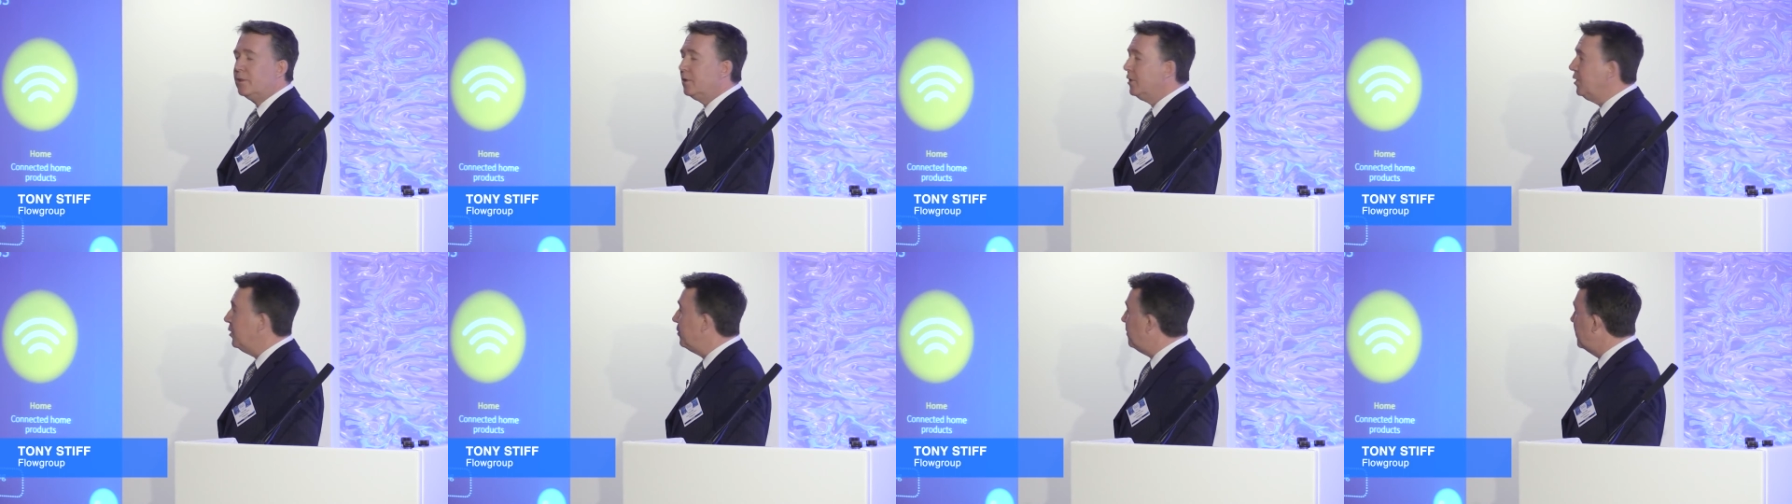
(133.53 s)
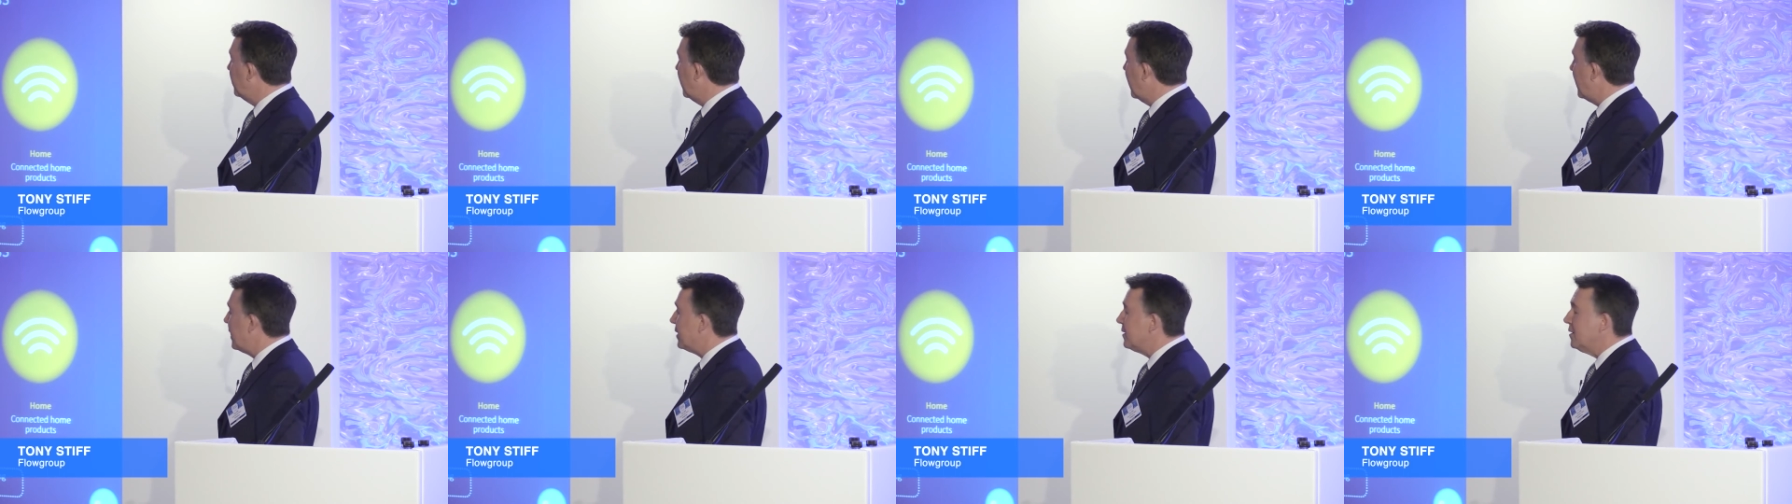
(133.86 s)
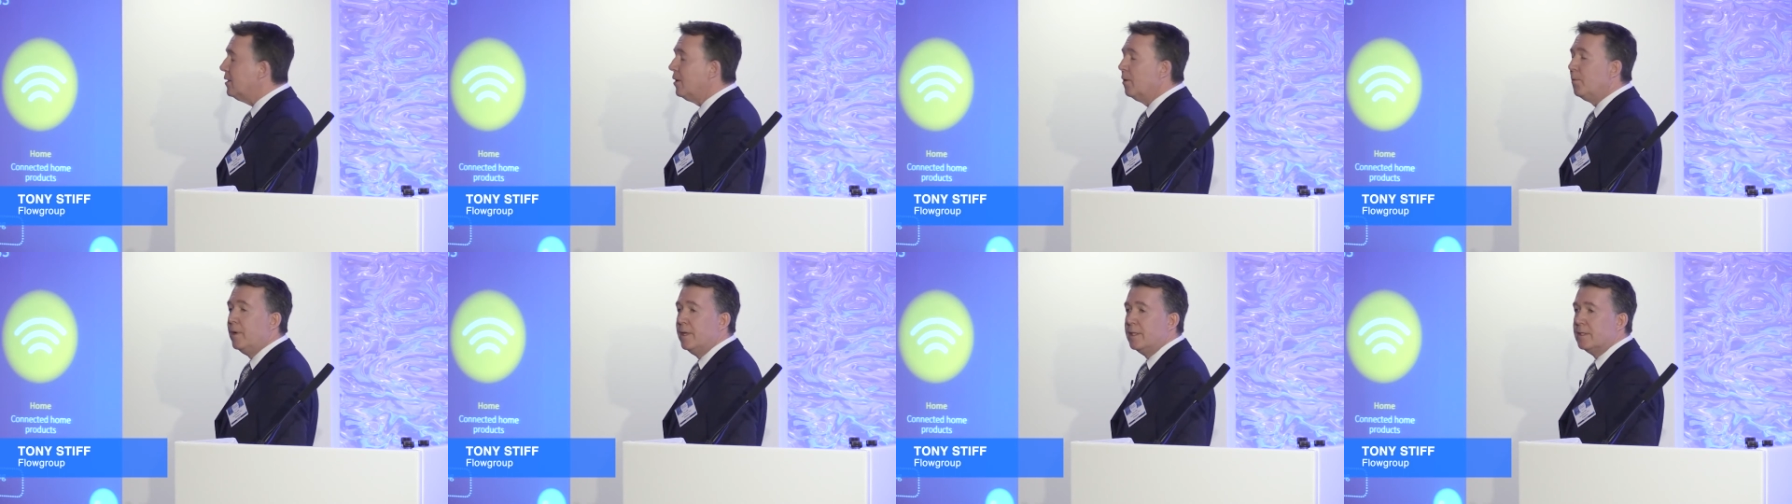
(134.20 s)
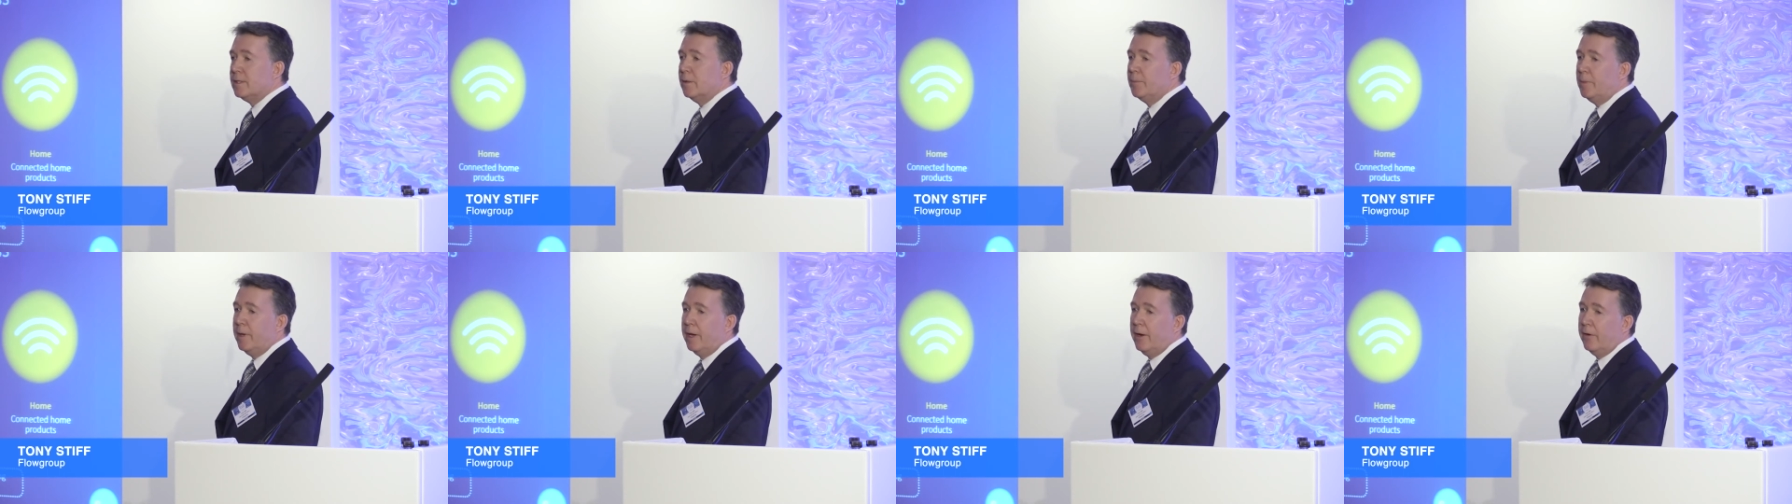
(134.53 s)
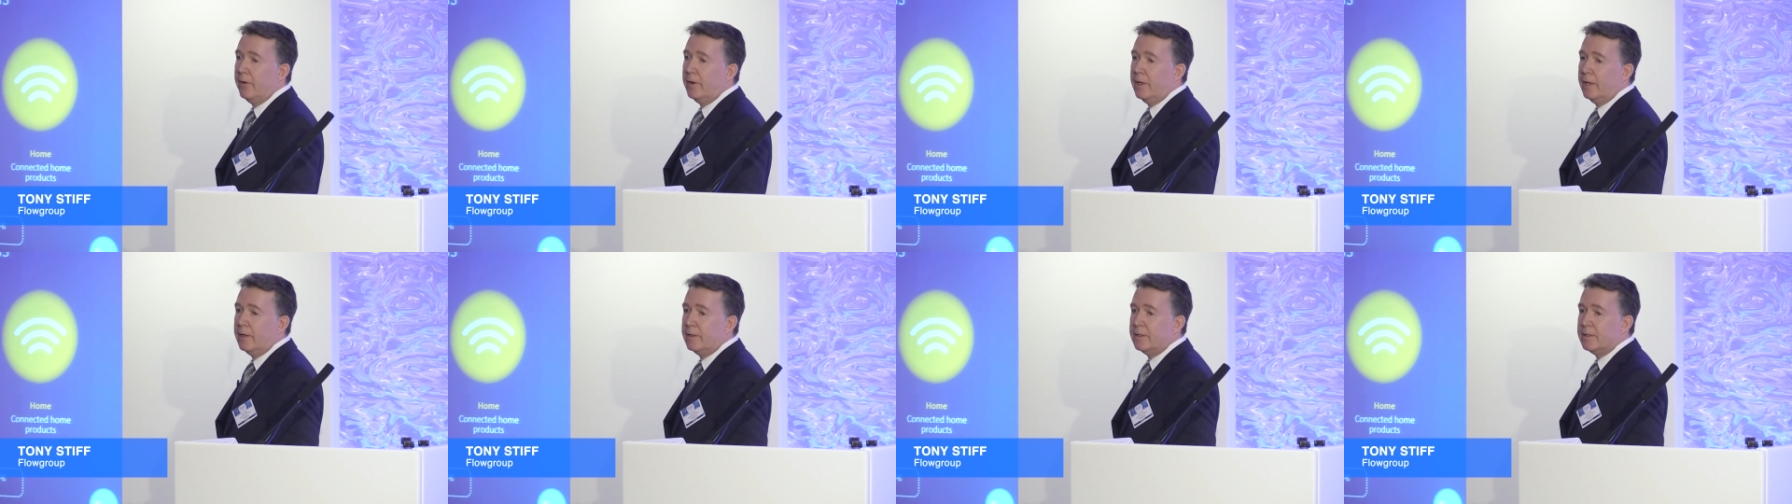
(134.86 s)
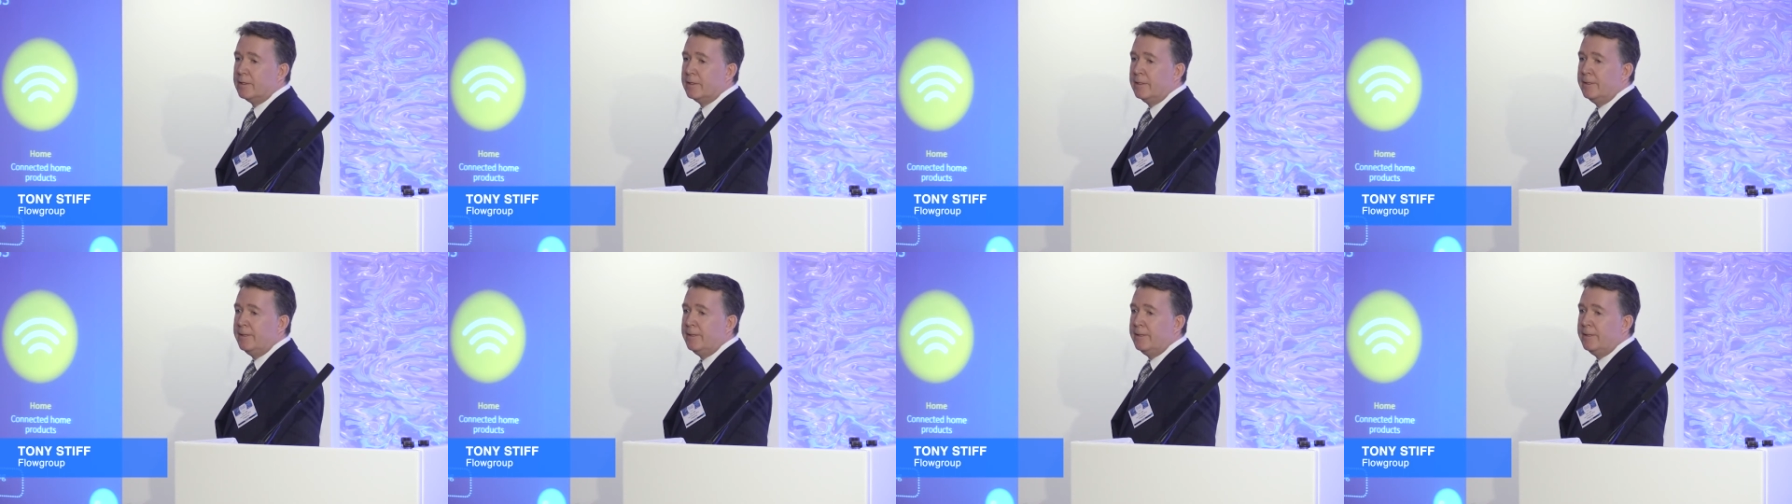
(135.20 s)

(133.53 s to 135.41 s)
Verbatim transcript: till we get to the winter period,